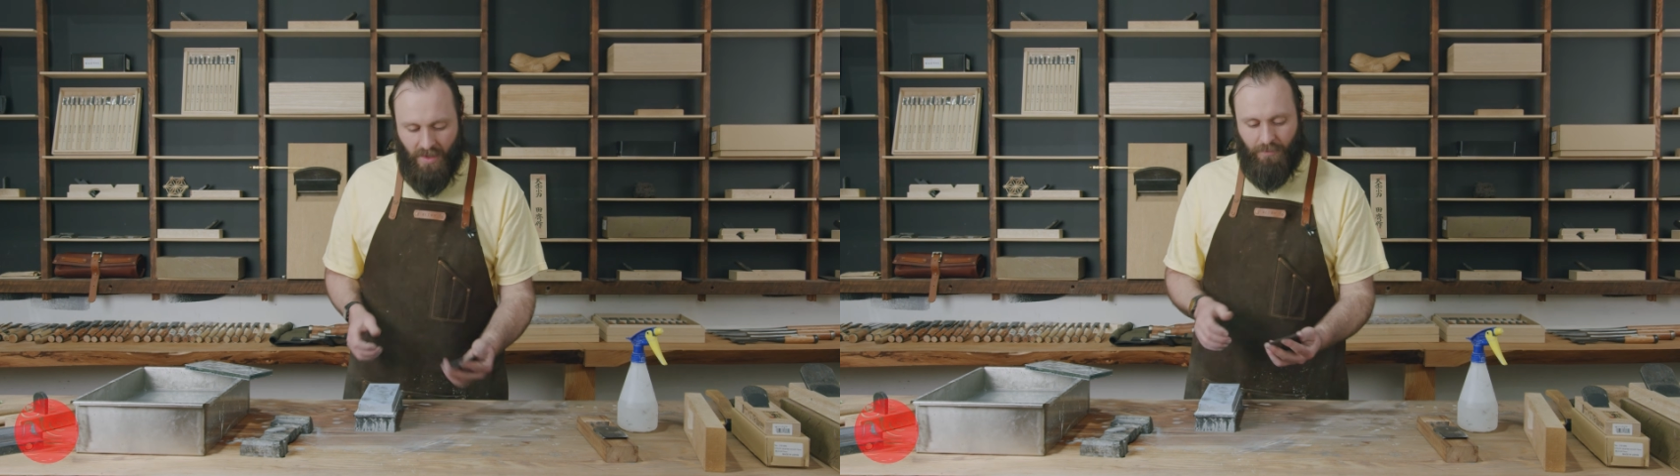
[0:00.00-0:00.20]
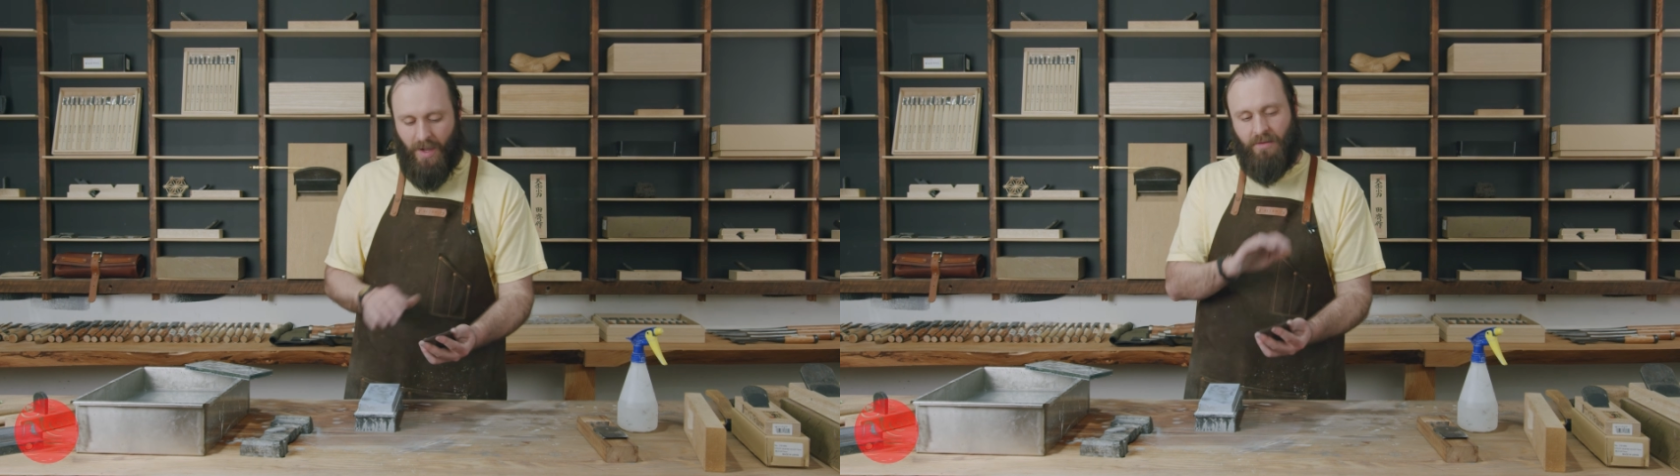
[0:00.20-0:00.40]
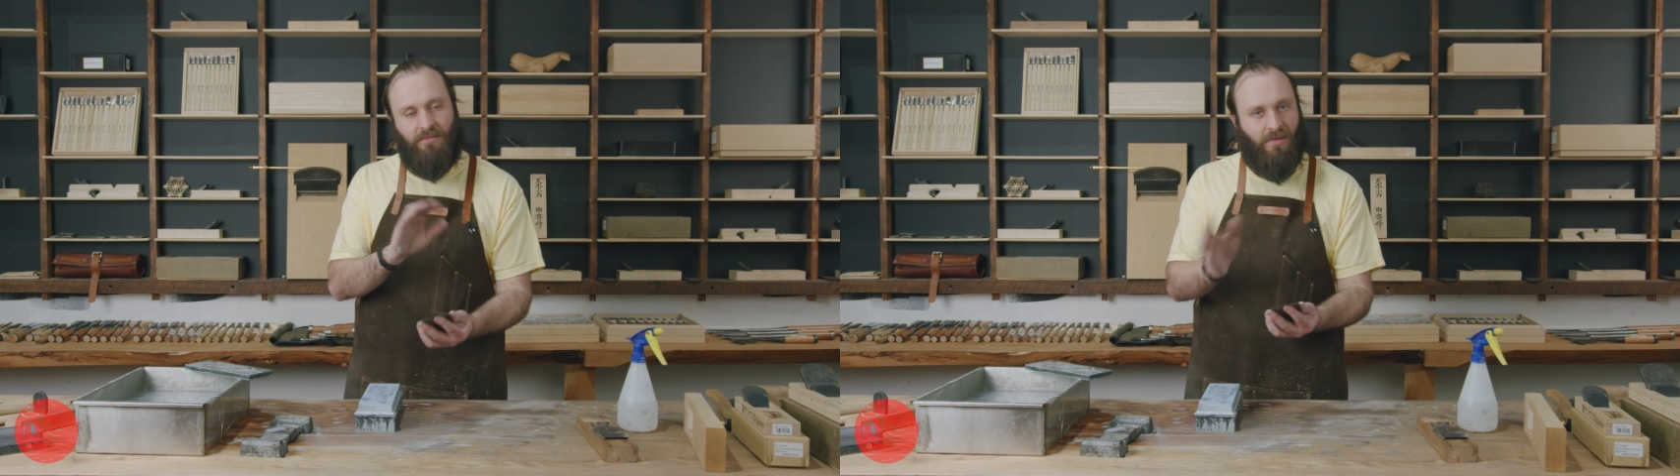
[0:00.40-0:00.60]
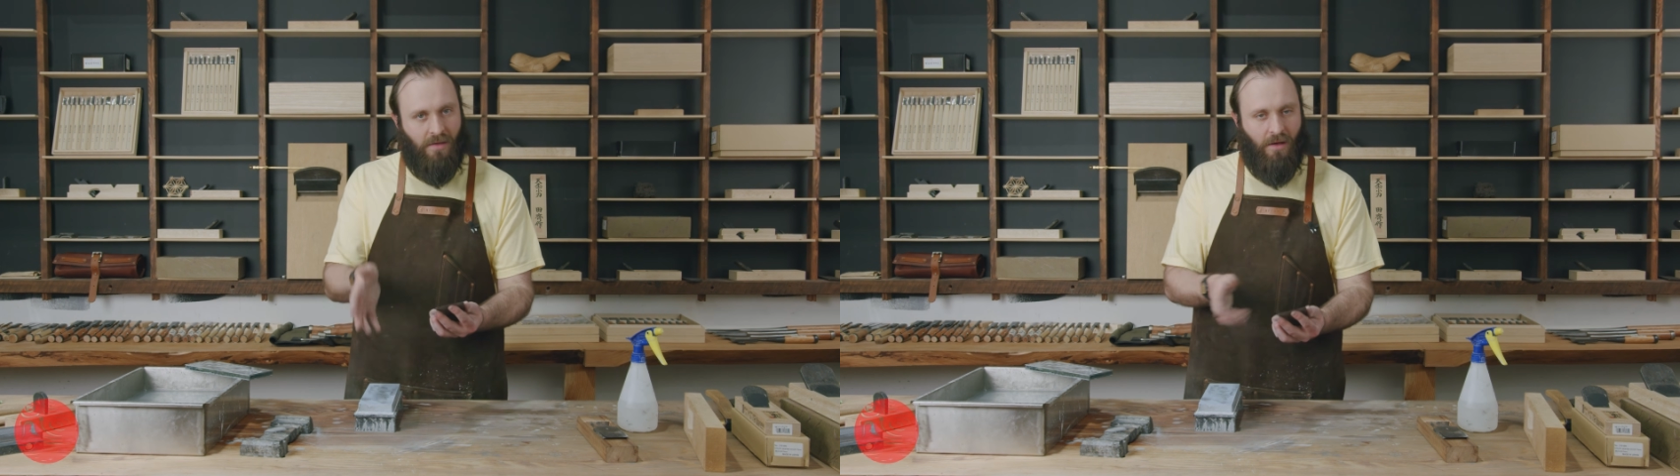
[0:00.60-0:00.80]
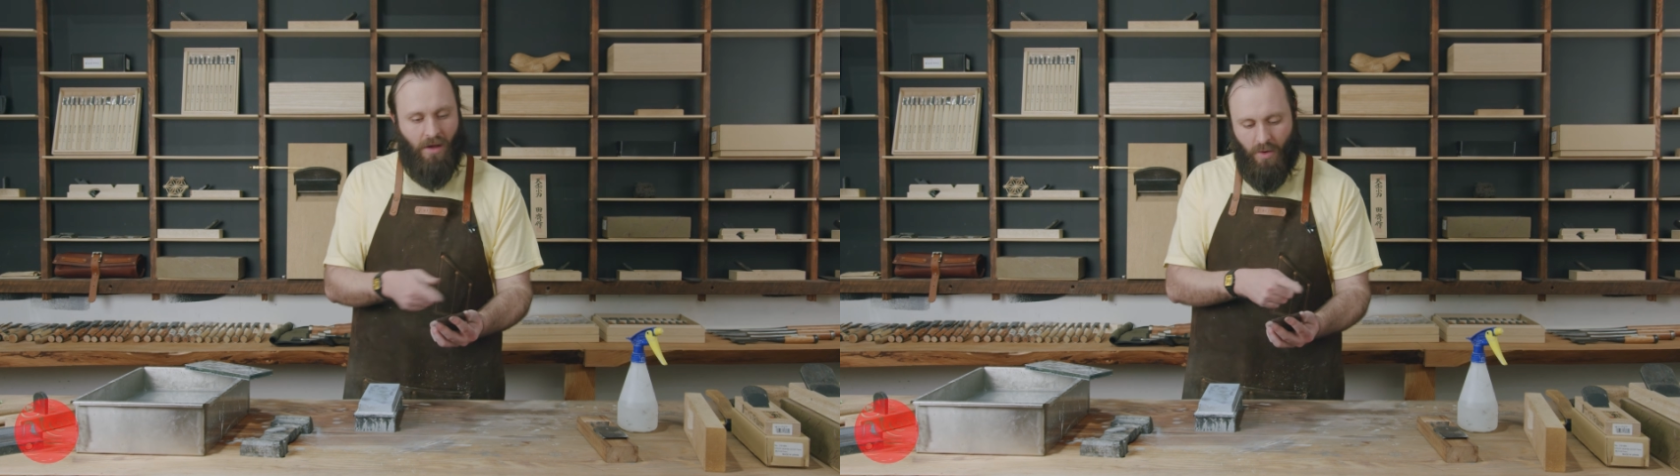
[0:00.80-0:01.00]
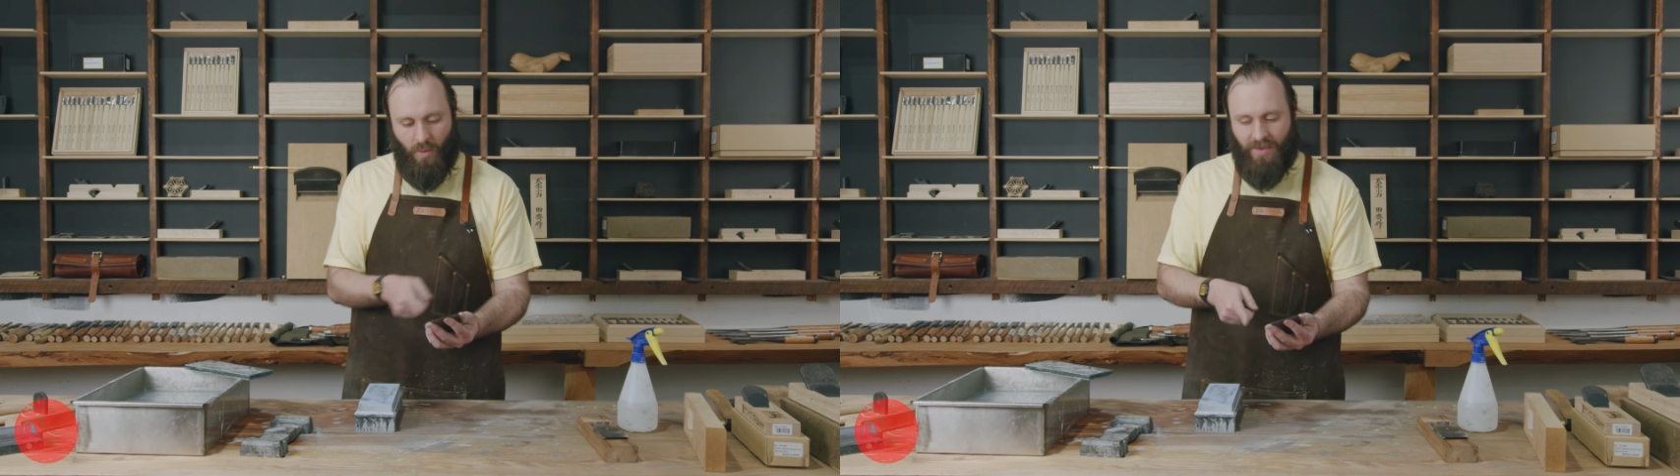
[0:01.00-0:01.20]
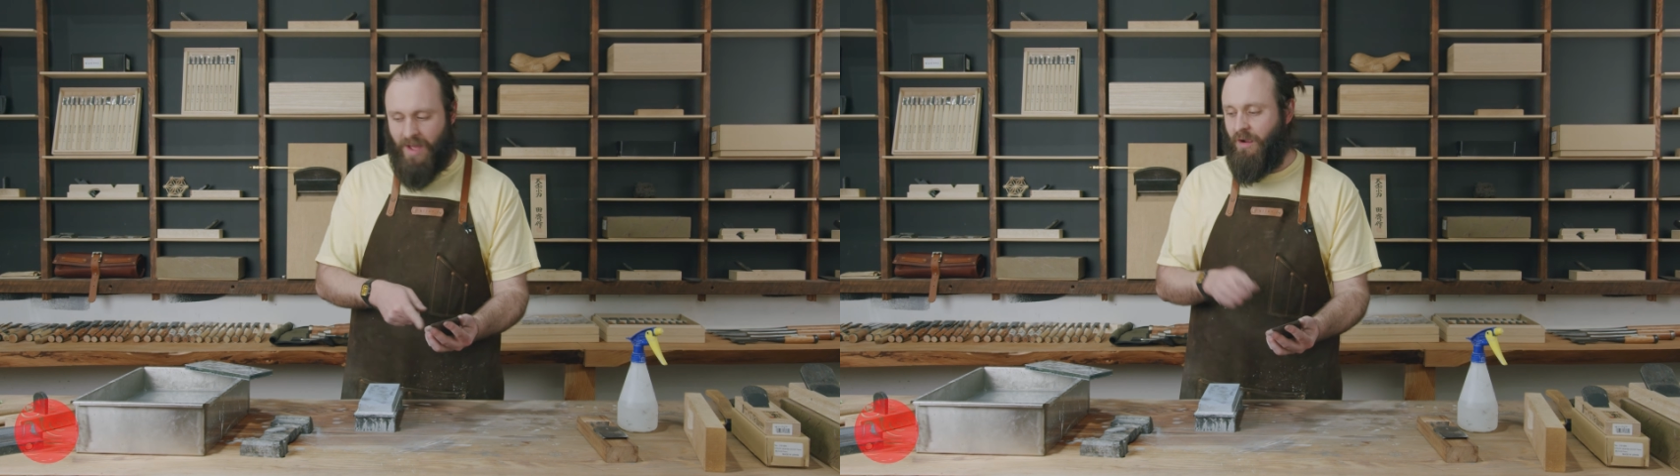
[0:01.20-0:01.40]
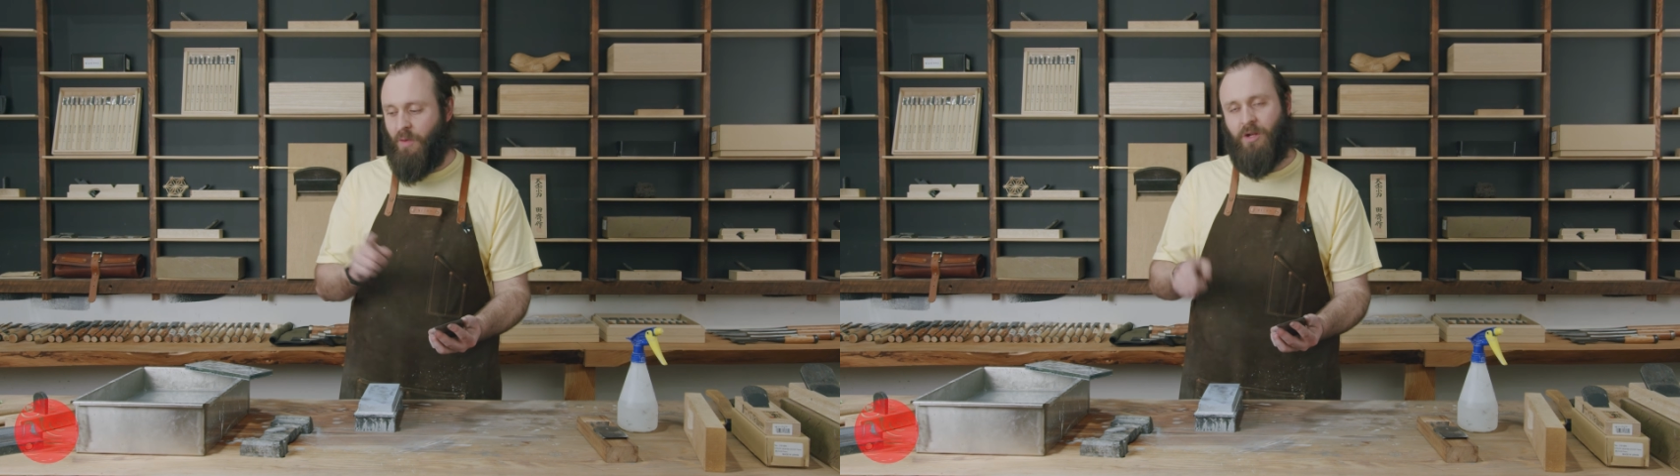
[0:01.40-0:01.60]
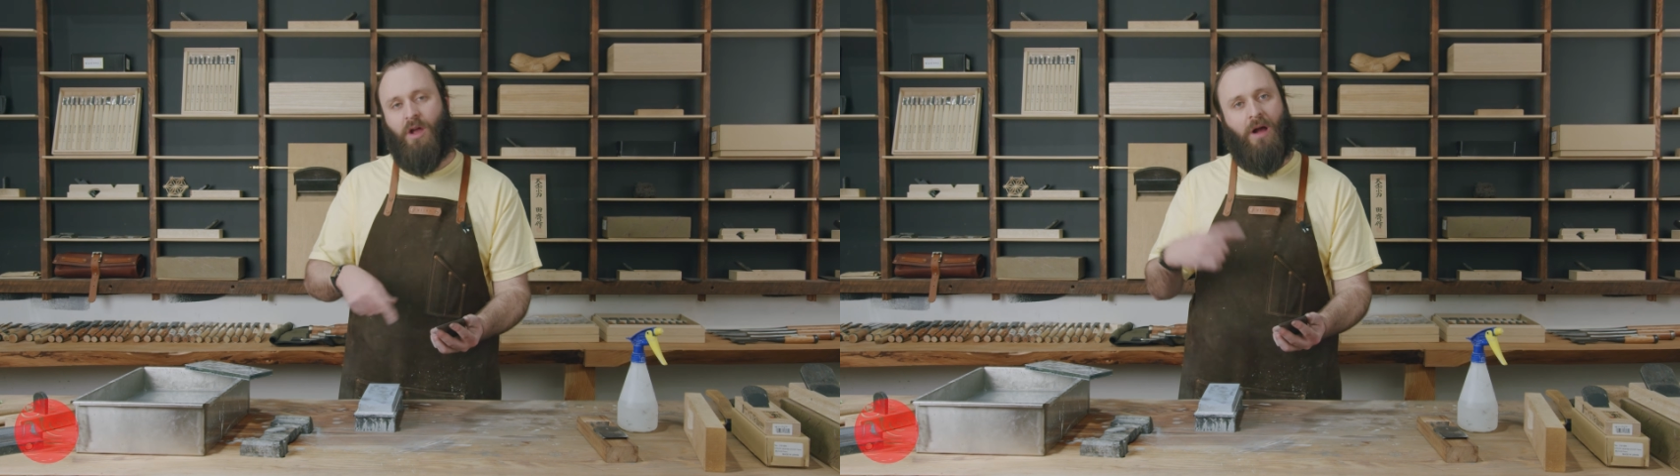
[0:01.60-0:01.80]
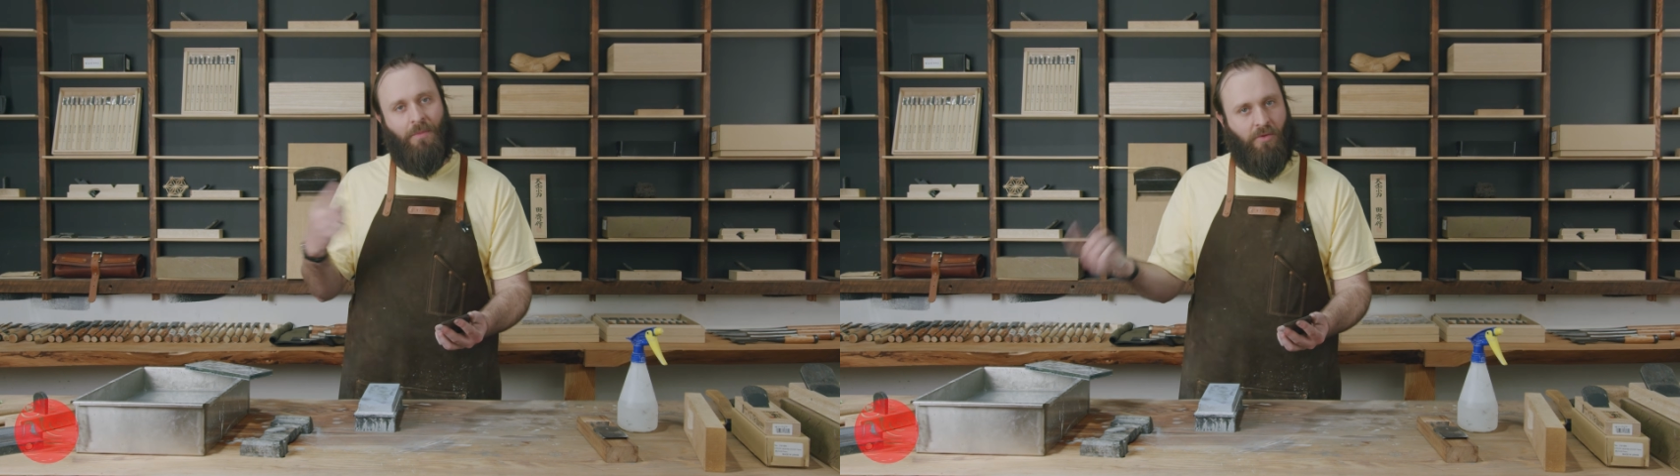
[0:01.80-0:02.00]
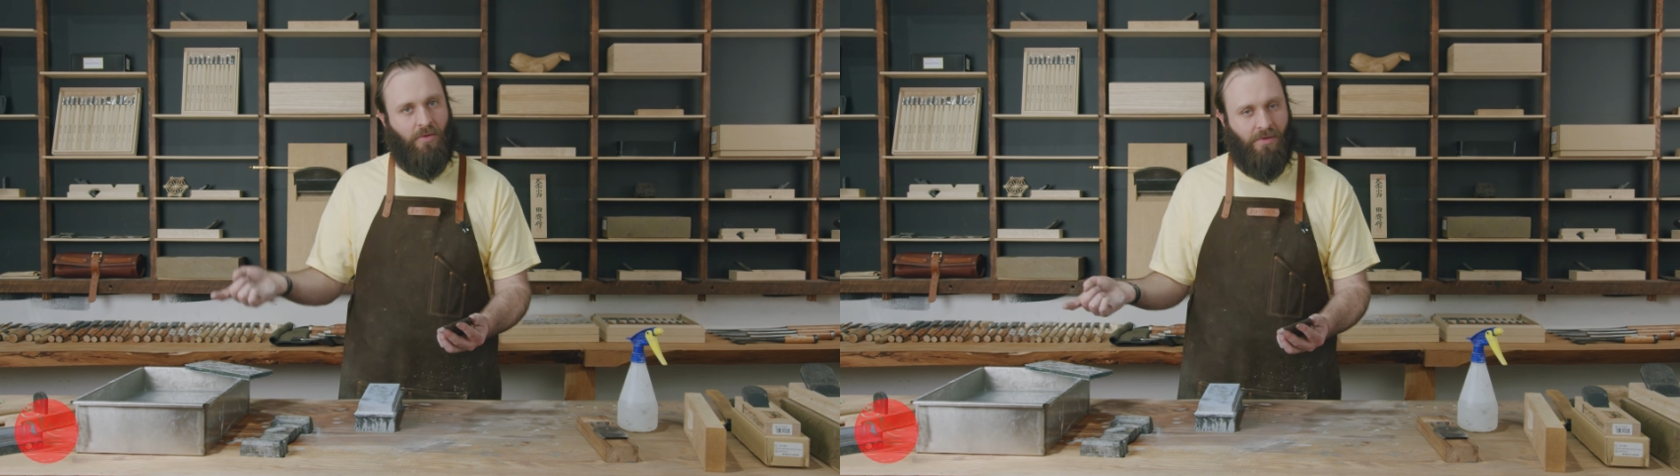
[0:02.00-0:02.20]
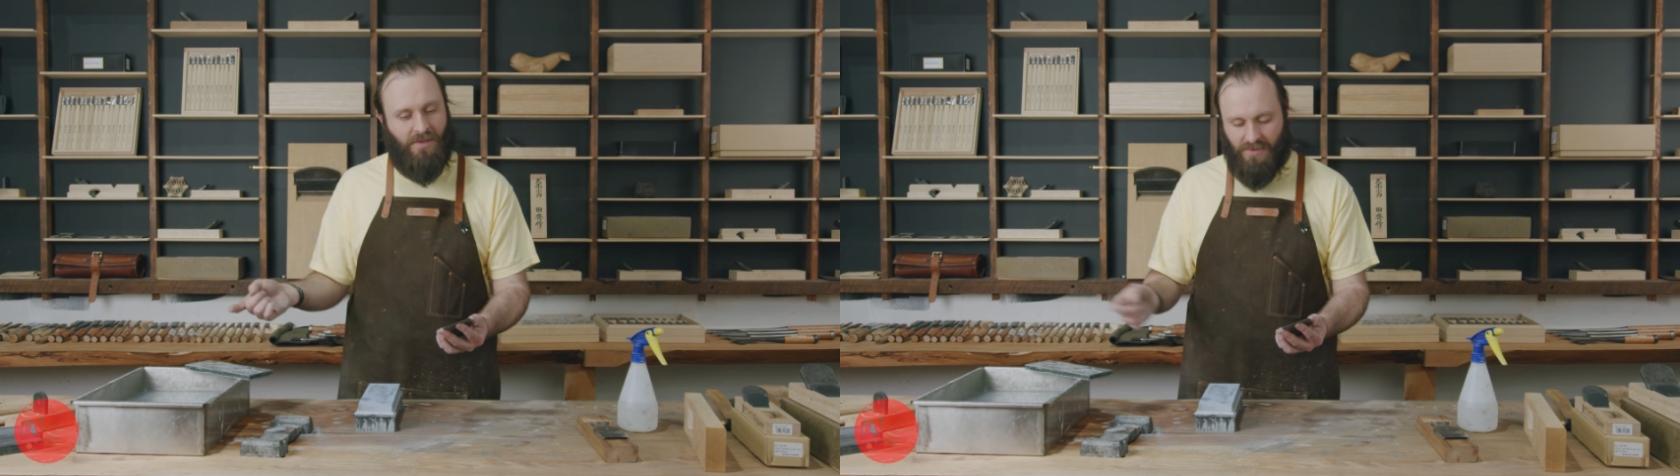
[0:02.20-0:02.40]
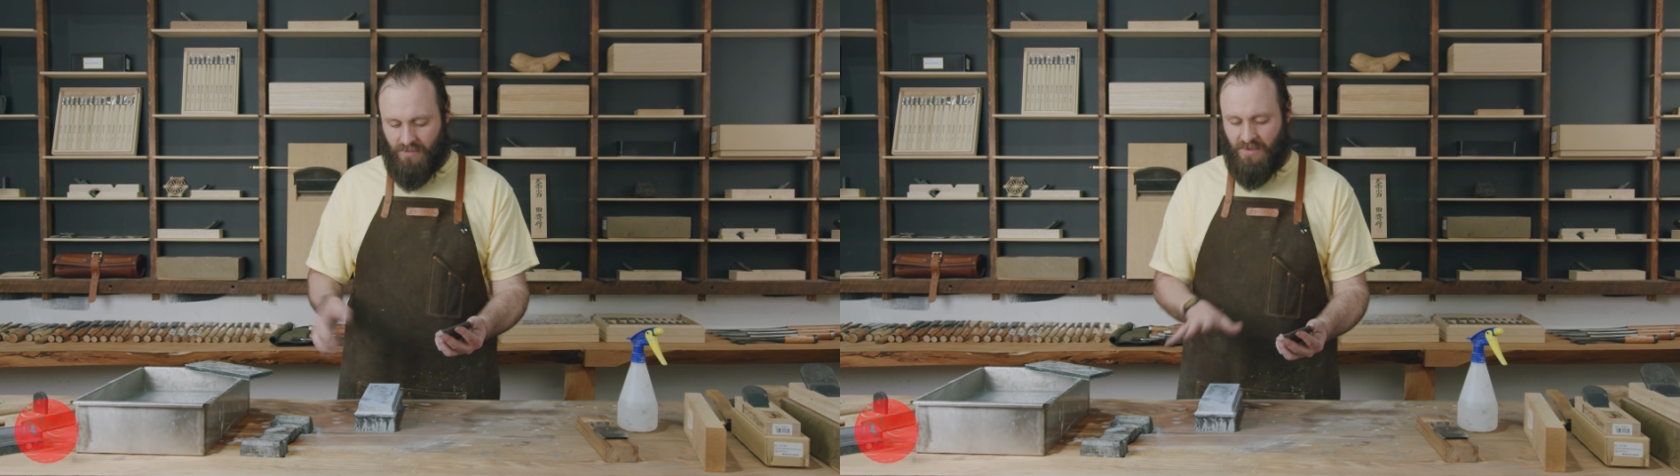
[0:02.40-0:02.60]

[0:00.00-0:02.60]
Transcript: But with that, I'm going to go up through the grits.